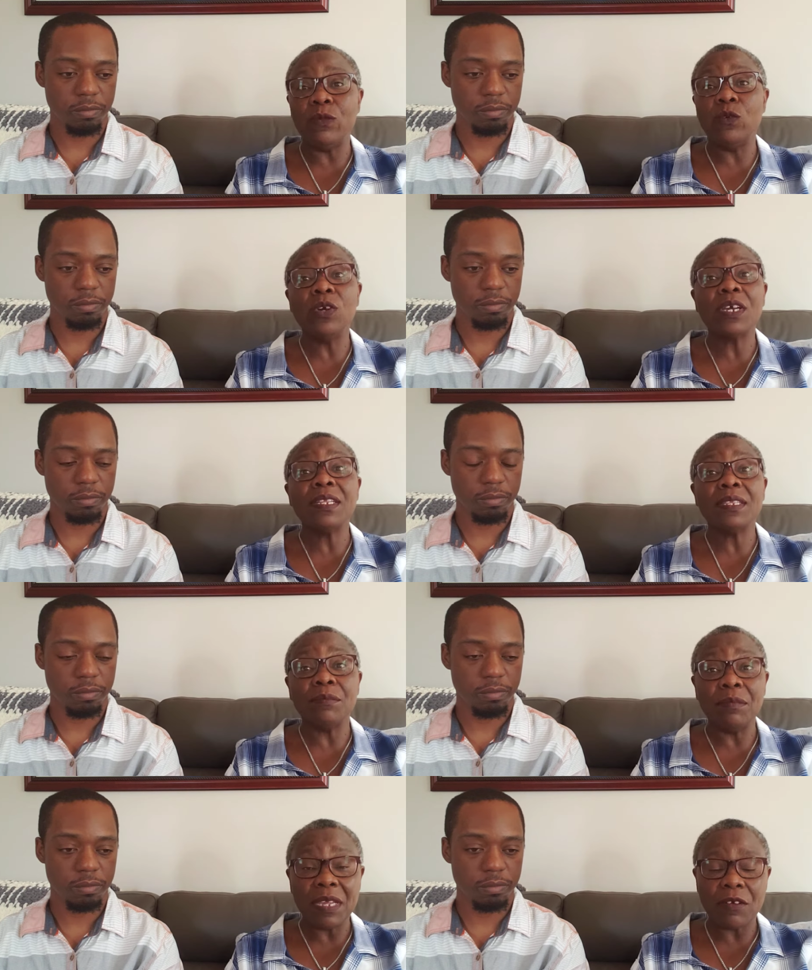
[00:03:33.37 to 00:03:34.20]
Speaker 1: would look in
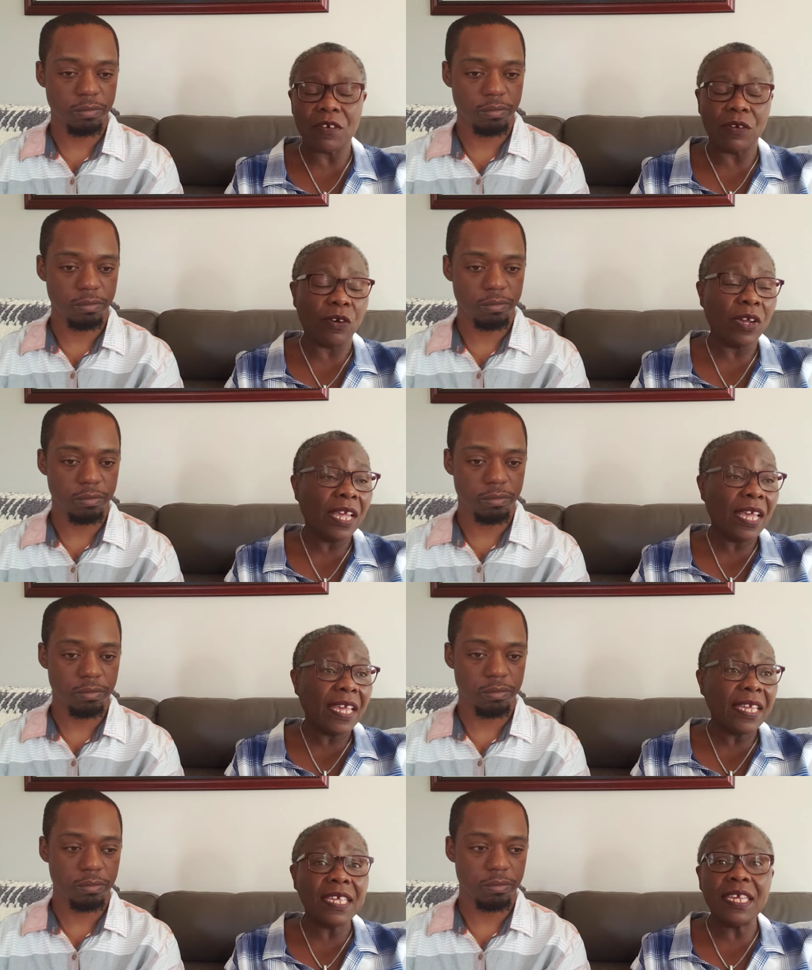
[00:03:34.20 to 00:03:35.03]
the mirror.
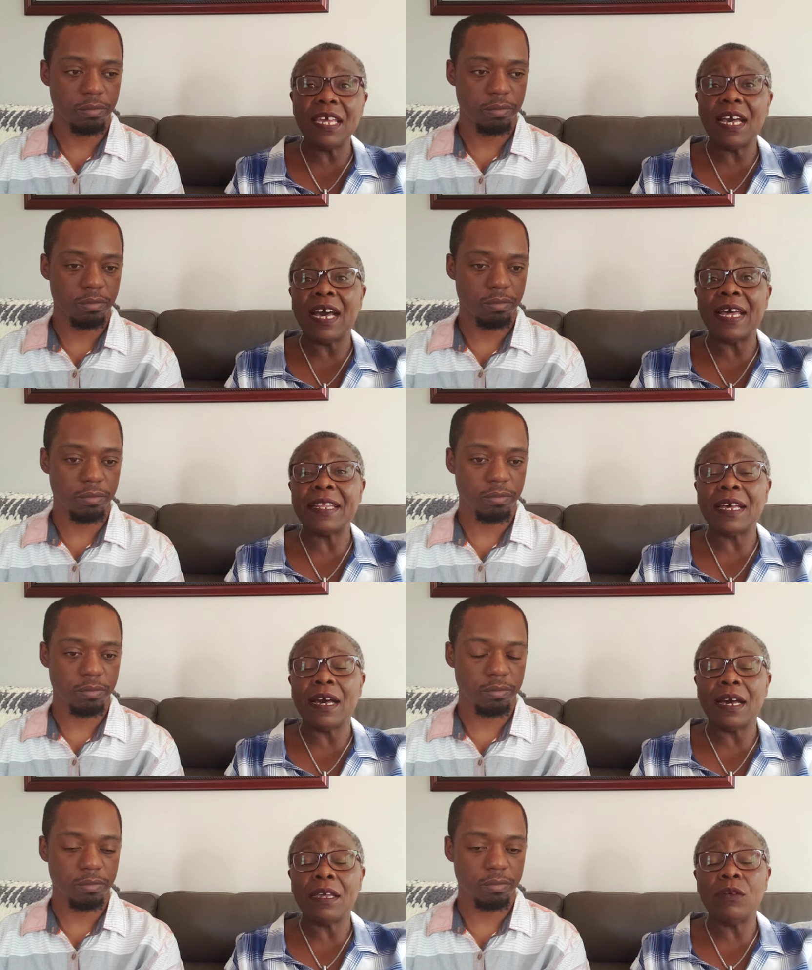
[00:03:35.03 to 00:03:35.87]
He and
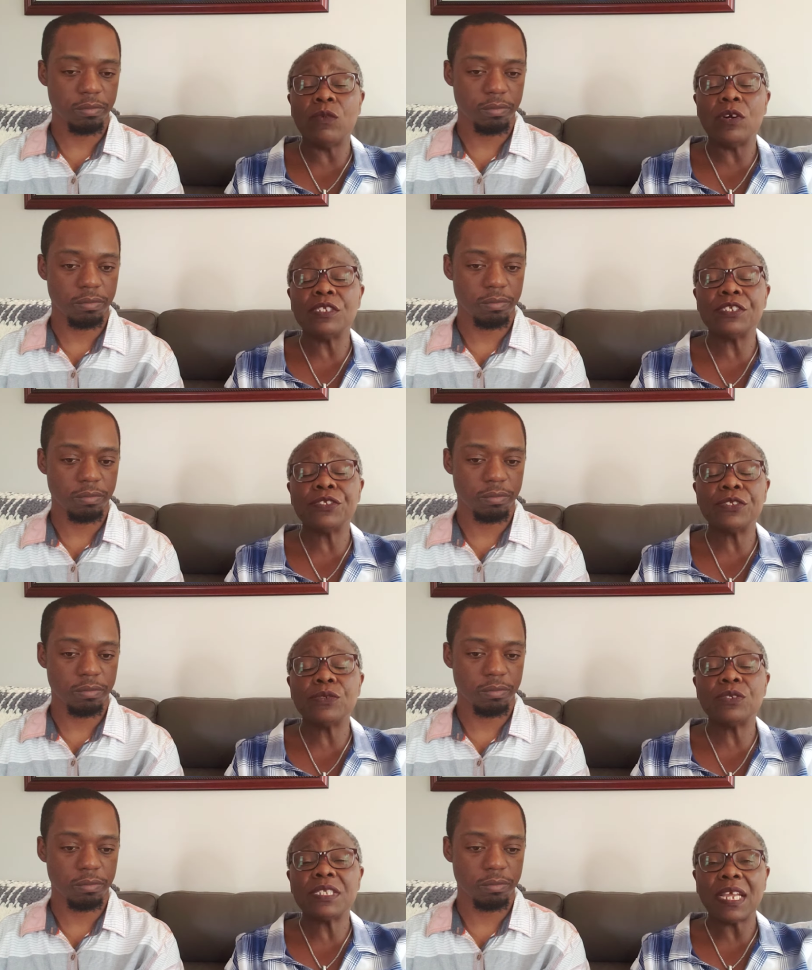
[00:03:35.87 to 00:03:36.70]
I was
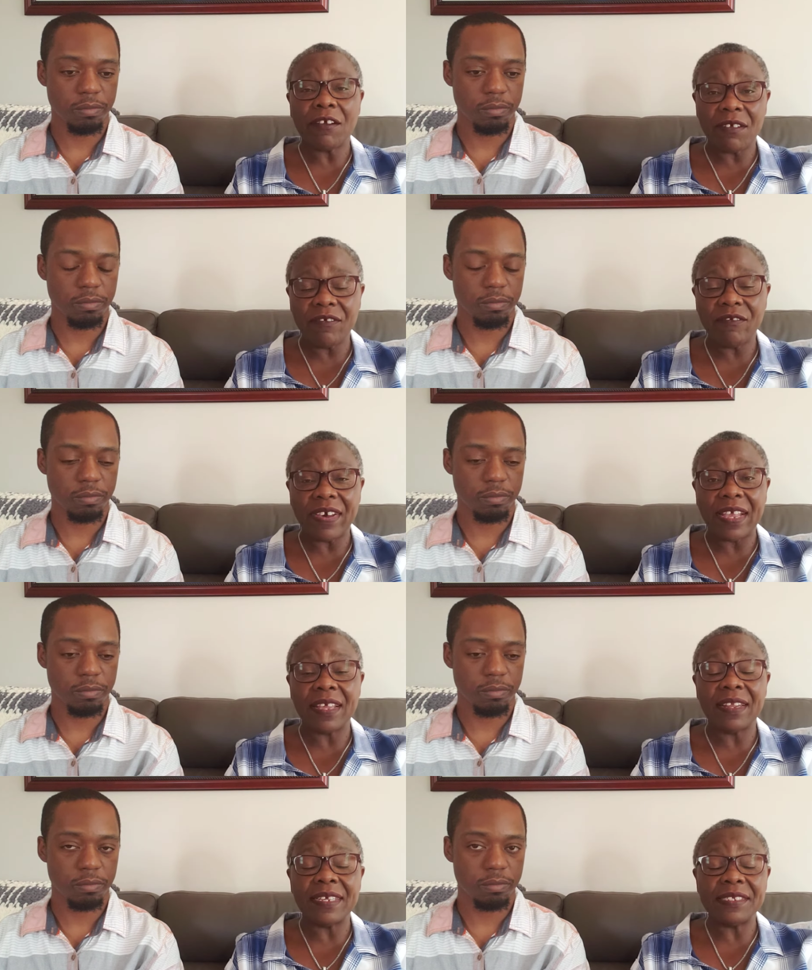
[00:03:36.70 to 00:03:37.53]
so
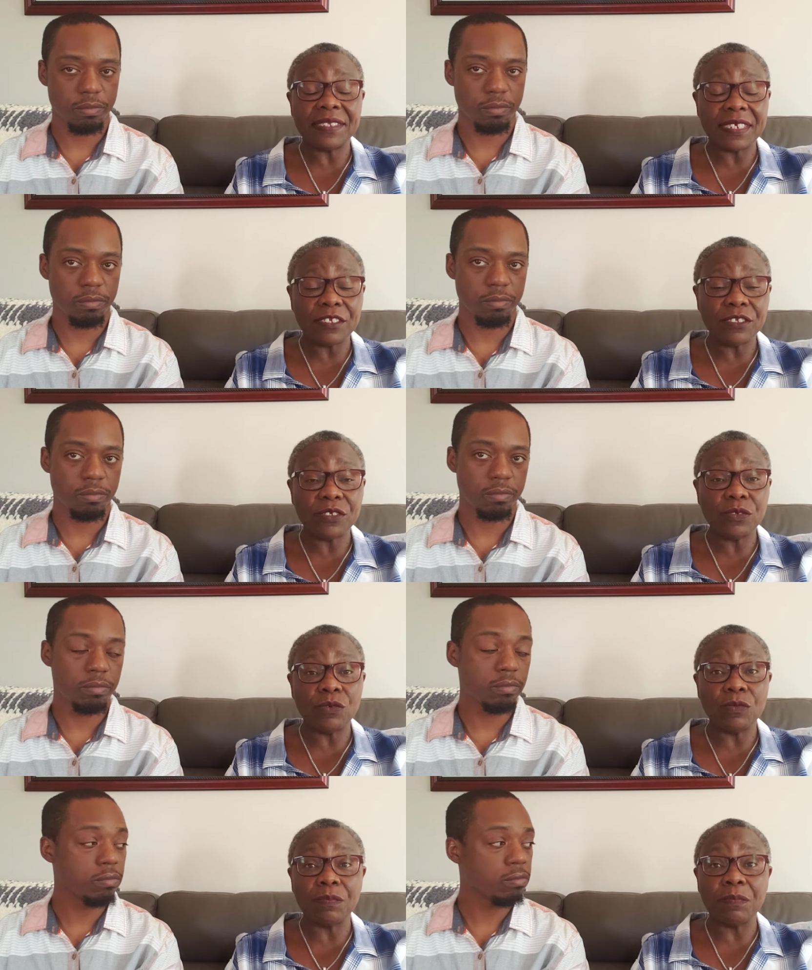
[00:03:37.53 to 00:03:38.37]
terrified and I says
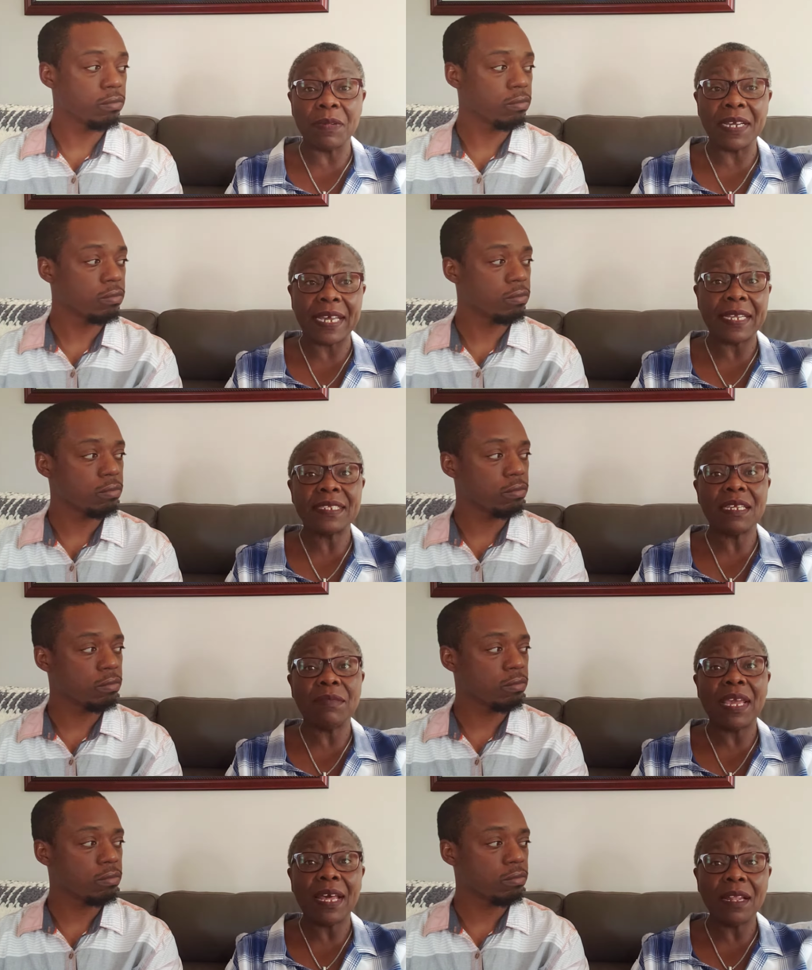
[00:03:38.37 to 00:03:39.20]
to get
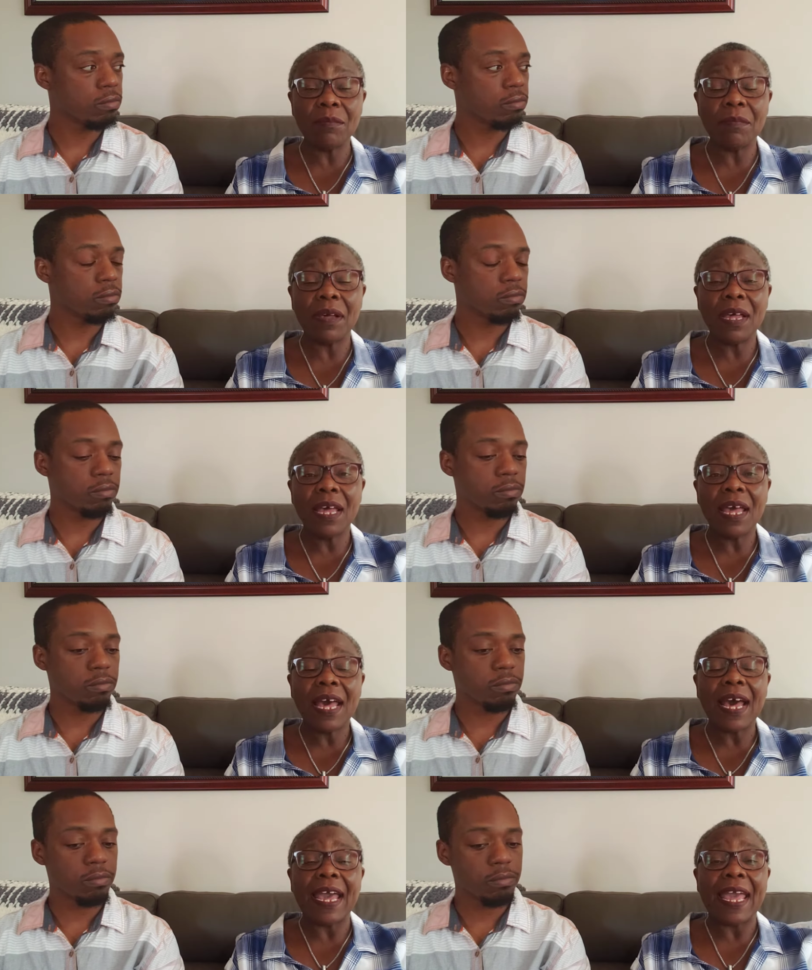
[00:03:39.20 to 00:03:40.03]
him help,
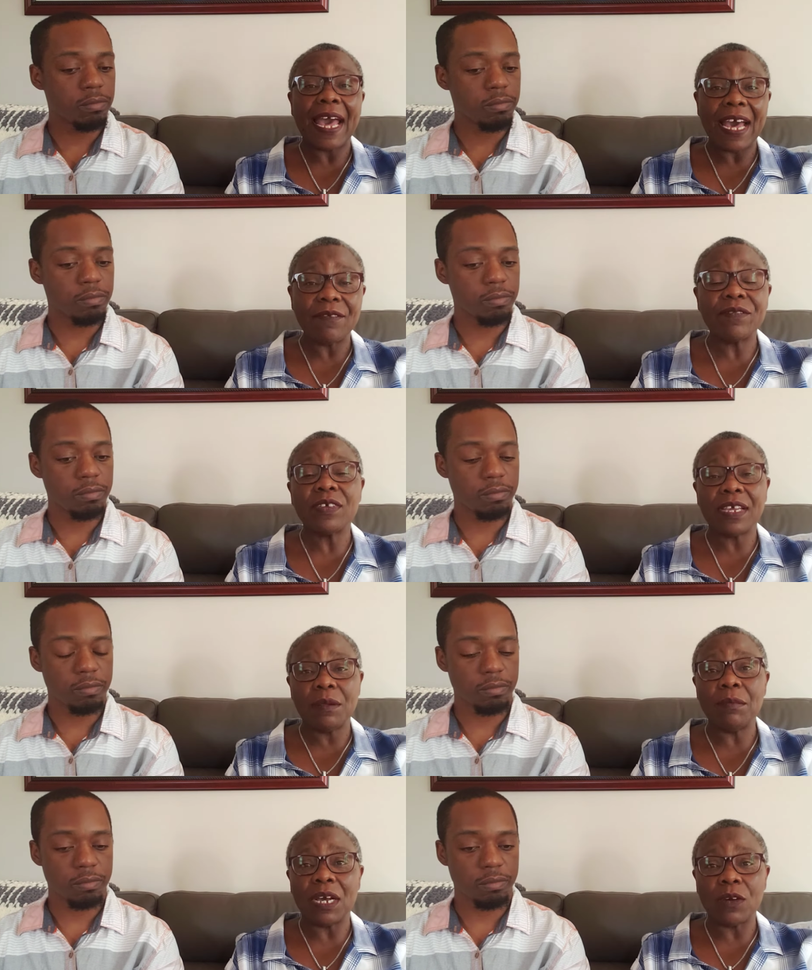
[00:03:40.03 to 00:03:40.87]
I have to
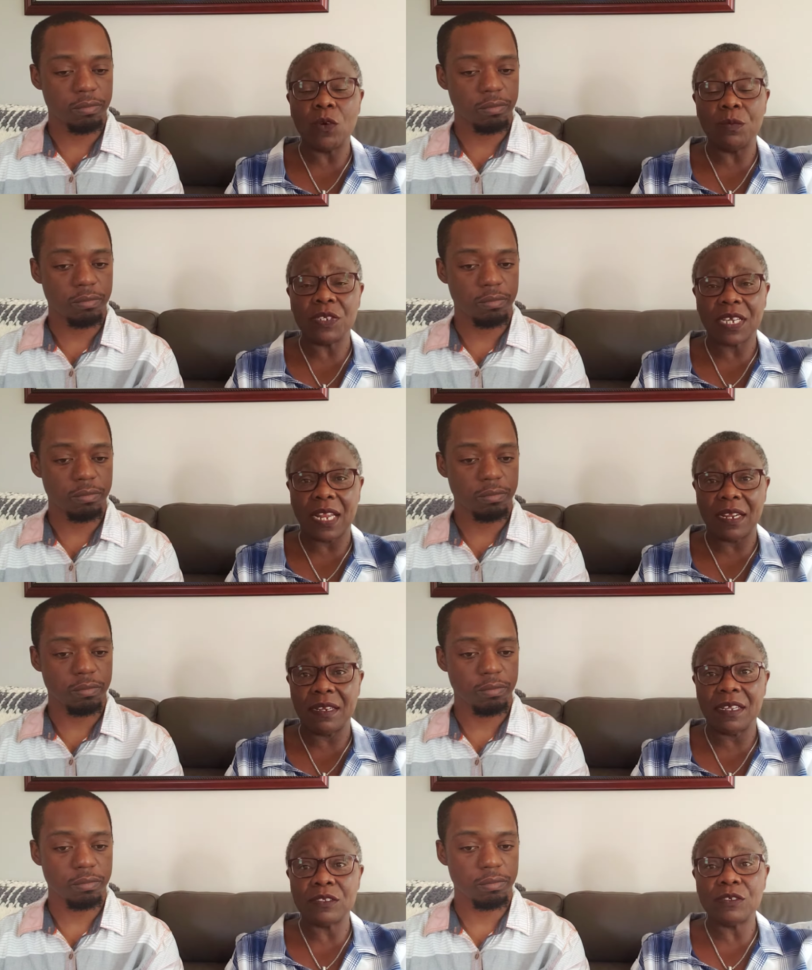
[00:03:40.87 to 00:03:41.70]
get back home to
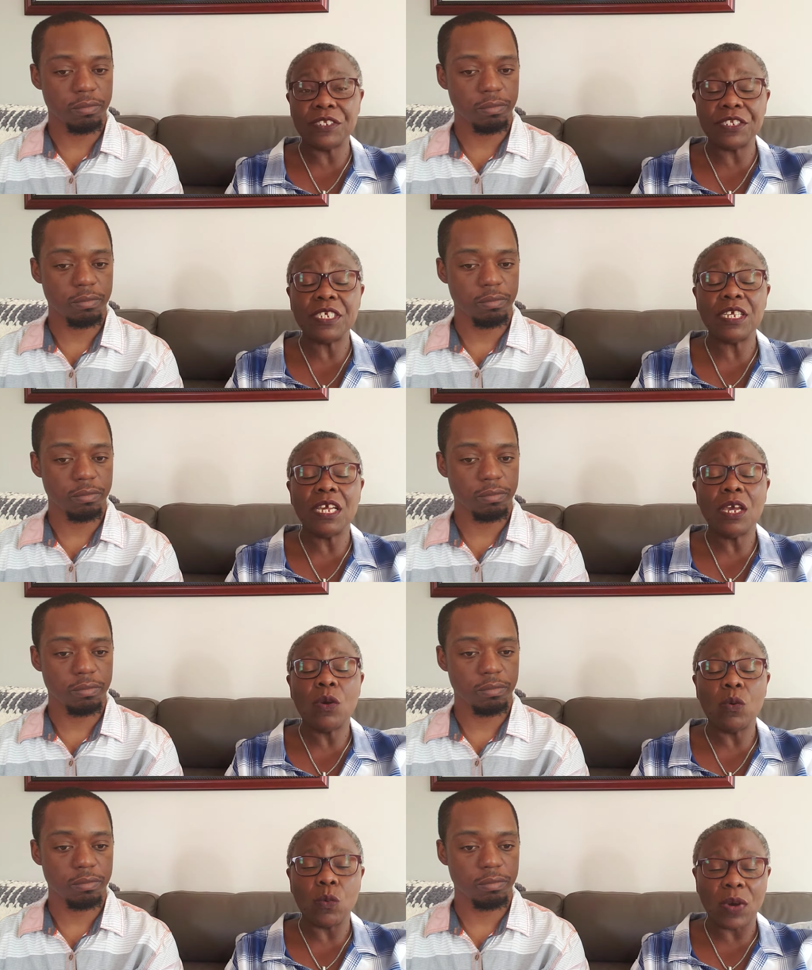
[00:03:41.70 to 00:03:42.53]
Canada to see
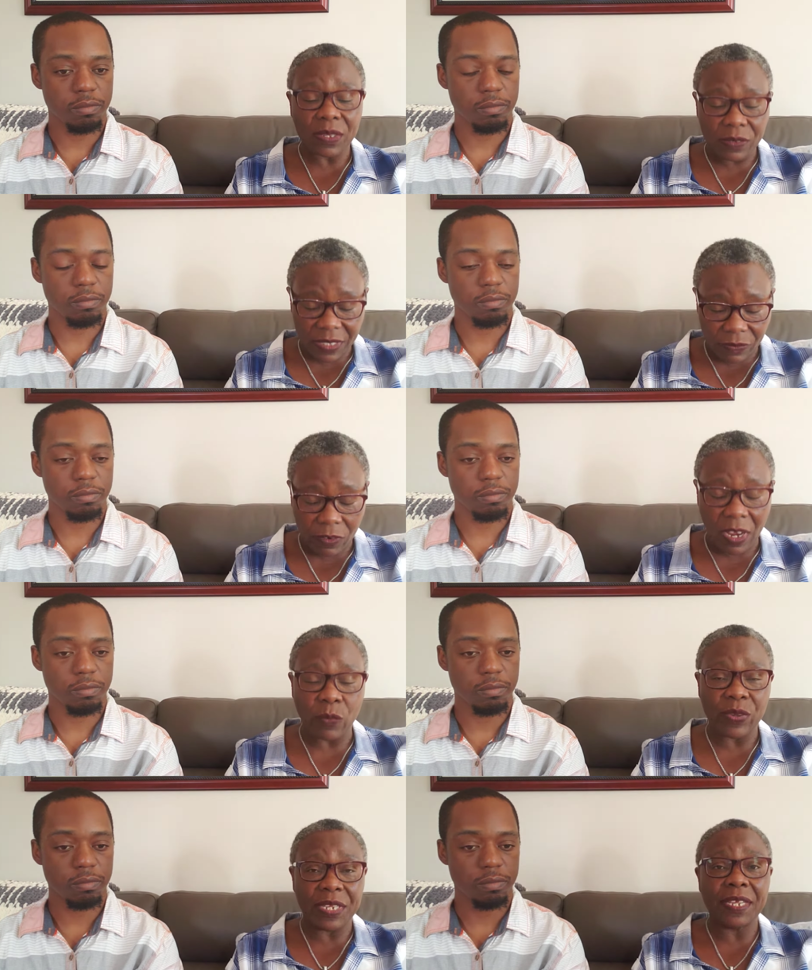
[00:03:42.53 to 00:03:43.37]
what was
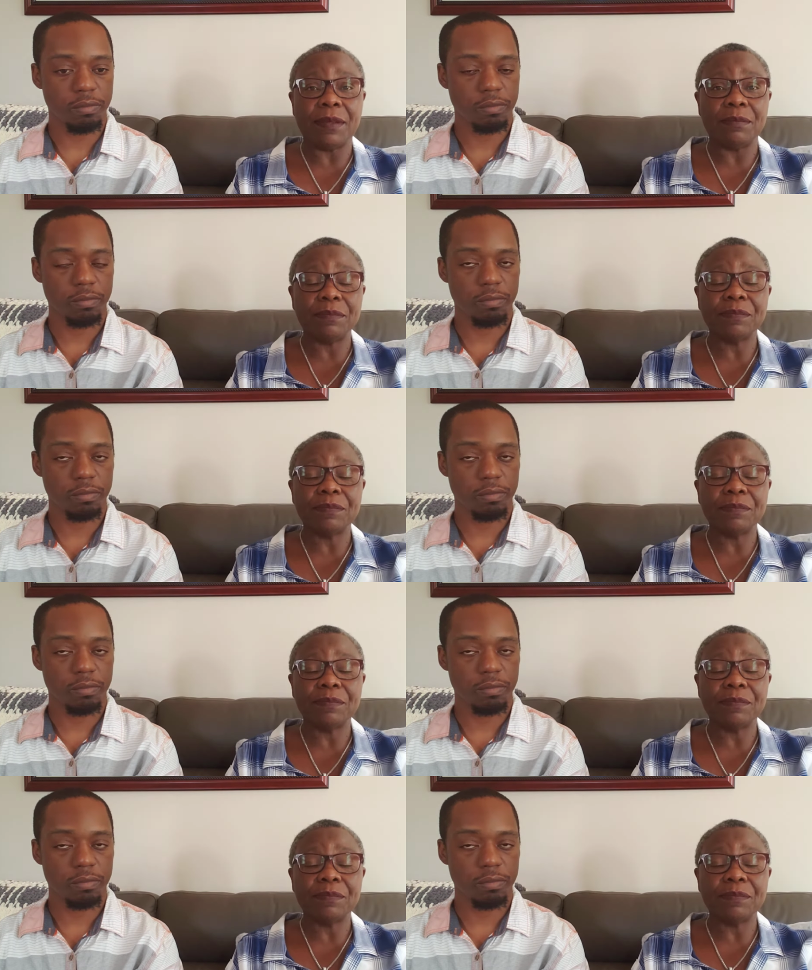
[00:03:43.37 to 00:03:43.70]
wrong with him.